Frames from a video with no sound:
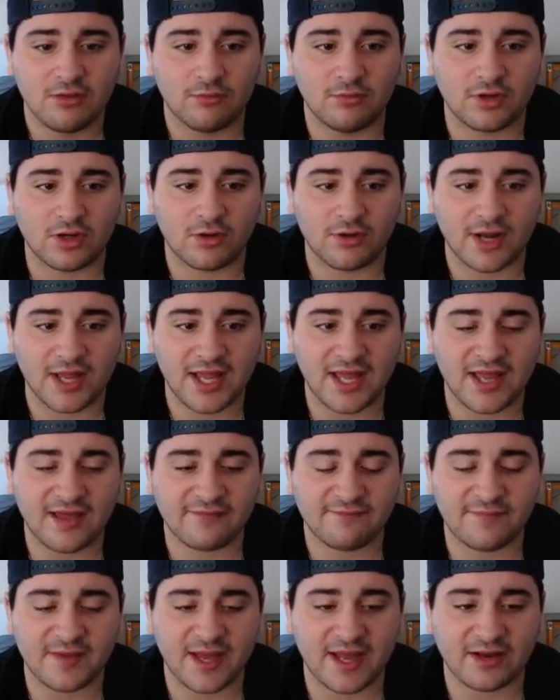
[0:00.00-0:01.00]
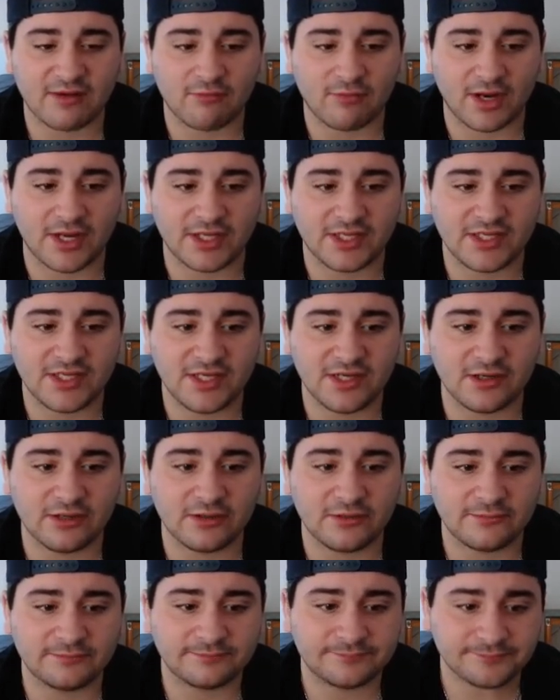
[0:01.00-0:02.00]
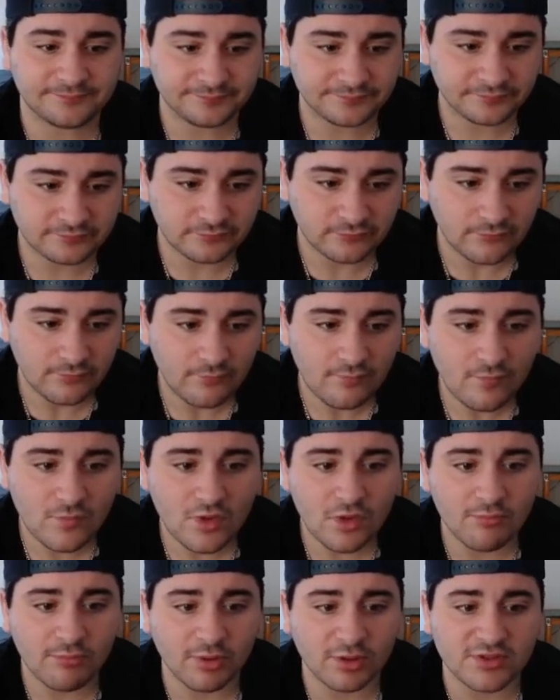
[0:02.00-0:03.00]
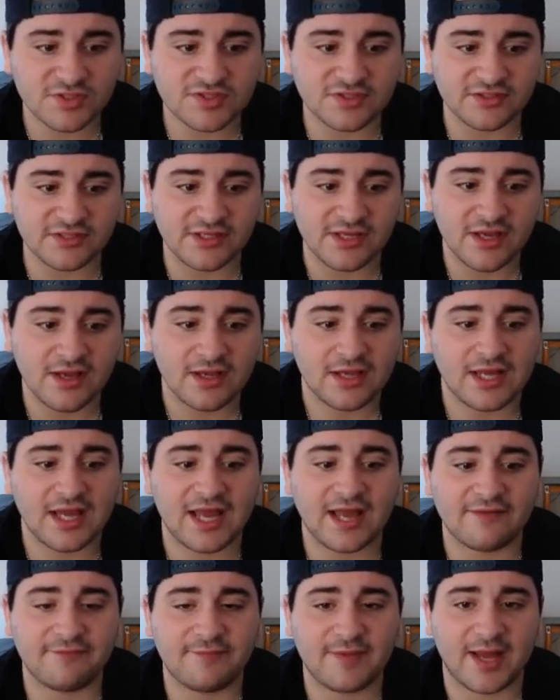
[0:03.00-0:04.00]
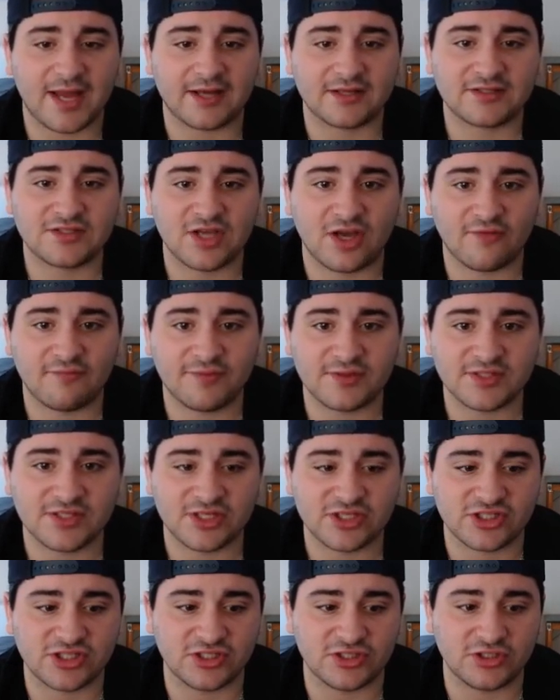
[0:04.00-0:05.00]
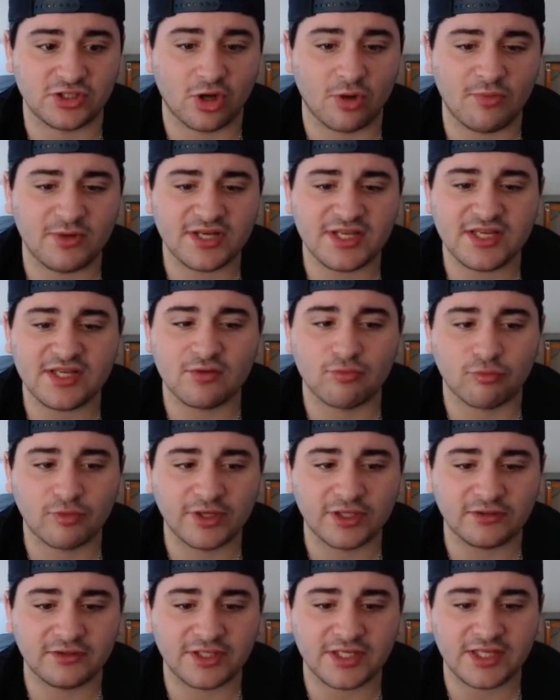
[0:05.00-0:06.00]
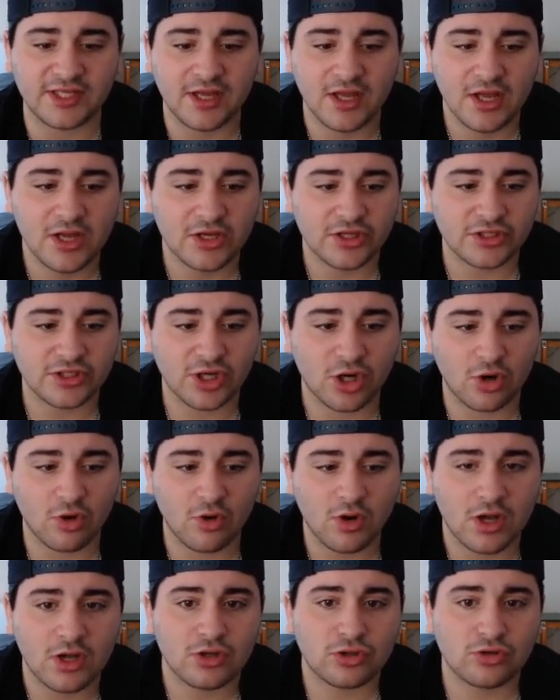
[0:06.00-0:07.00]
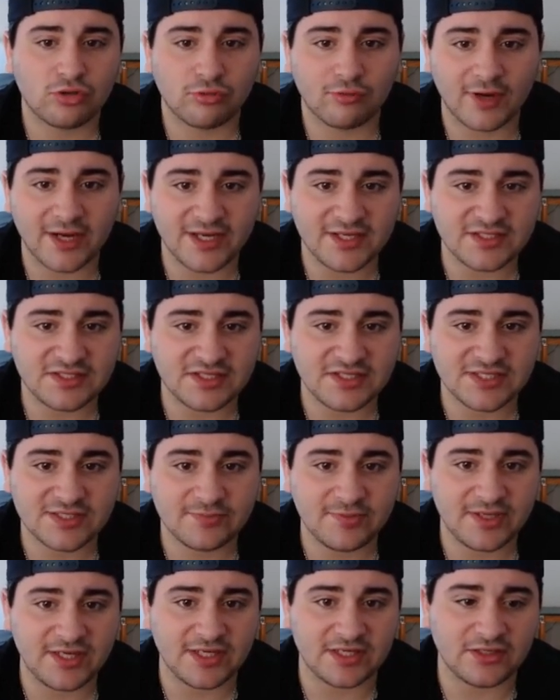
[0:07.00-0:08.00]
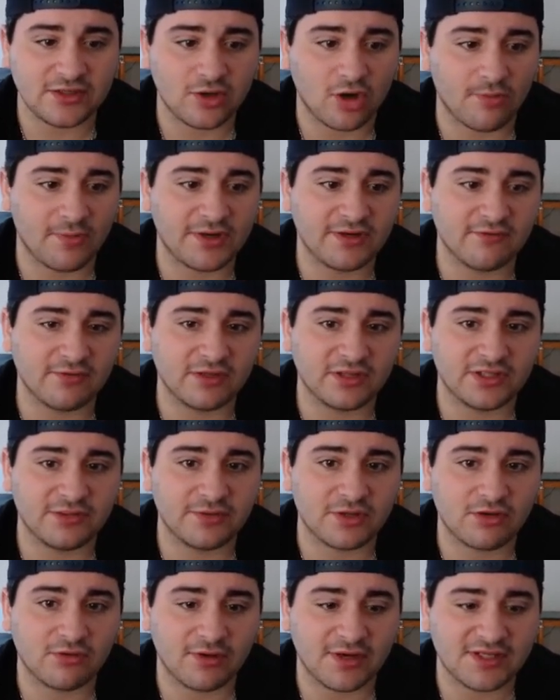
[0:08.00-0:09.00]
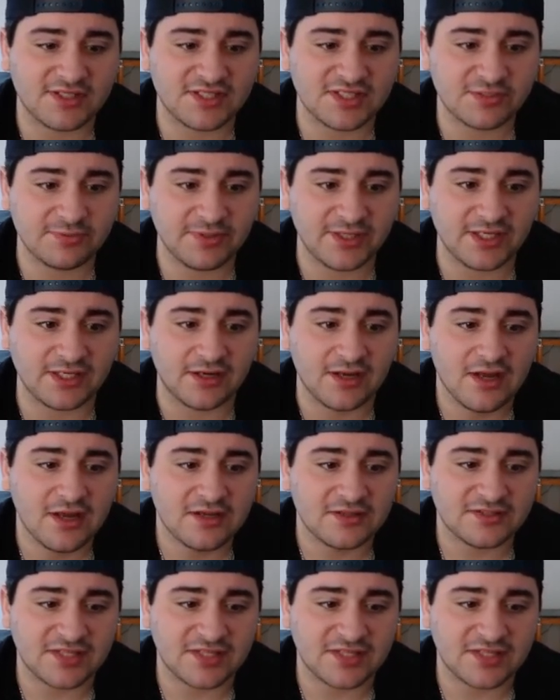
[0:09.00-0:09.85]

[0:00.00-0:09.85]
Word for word: We'll go to halfback right here personally halfback tough position nobody really you know crazy speed. Nobody really with crazy speed.